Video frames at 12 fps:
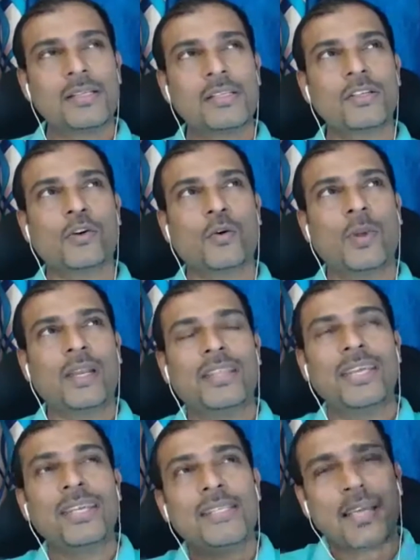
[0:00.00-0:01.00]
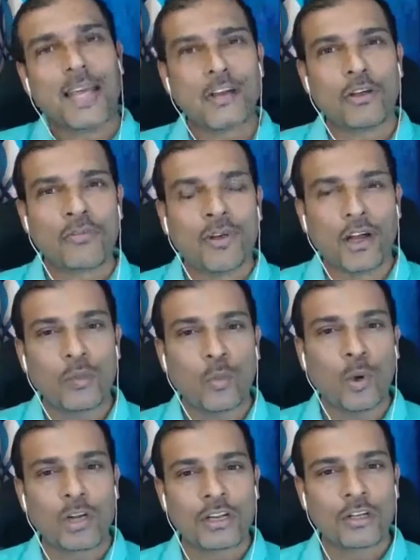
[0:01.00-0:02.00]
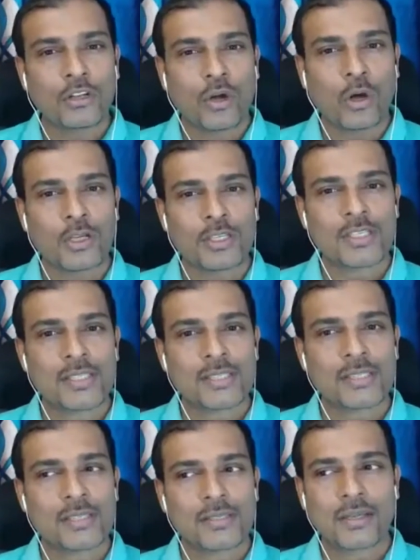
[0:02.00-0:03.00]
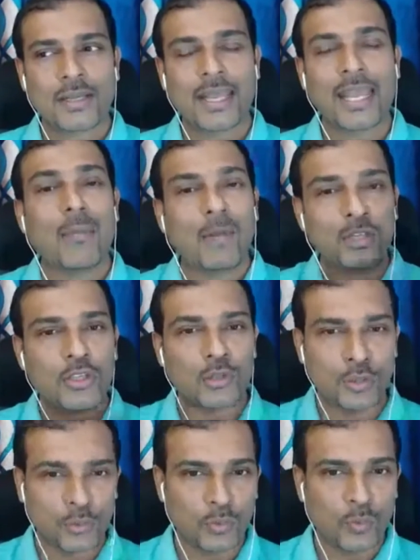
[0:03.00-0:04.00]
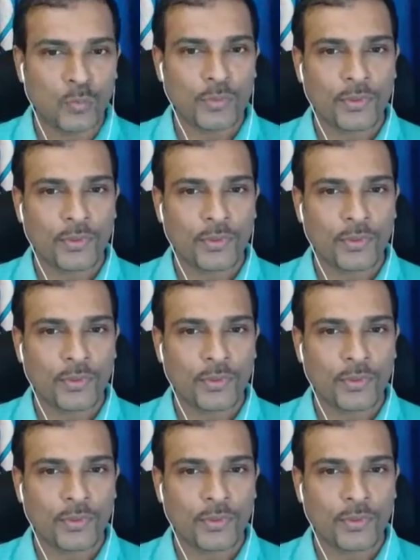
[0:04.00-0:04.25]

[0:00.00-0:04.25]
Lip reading: so when these kind of unwanted thoughts came into you,